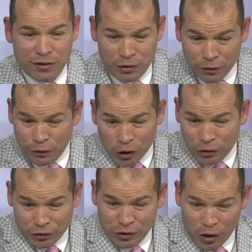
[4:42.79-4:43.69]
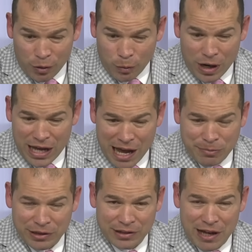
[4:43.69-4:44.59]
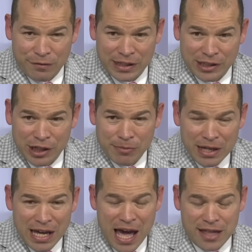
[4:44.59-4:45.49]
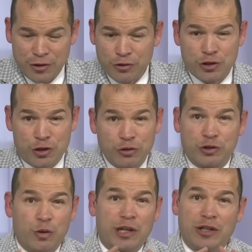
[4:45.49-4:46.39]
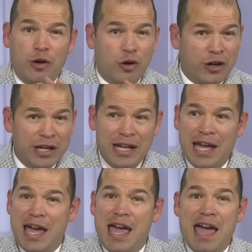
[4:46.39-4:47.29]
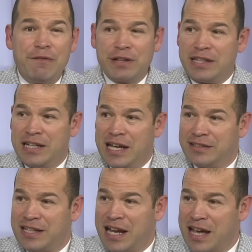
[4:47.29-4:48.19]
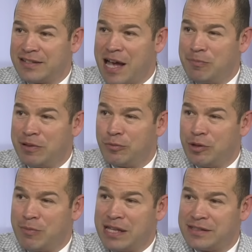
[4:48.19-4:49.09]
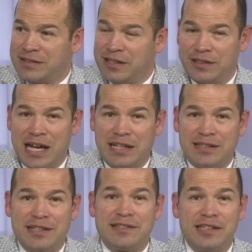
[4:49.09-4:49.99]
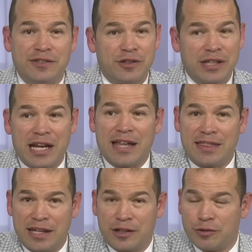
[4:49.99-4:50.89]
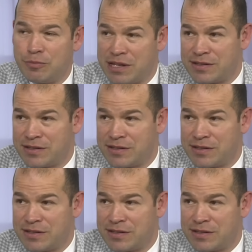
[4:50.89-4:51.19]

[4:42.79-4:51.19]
If you focus on what happened in the FA Cup and you choose to ignore everything else that has happened with Manchester United this season, then I think you're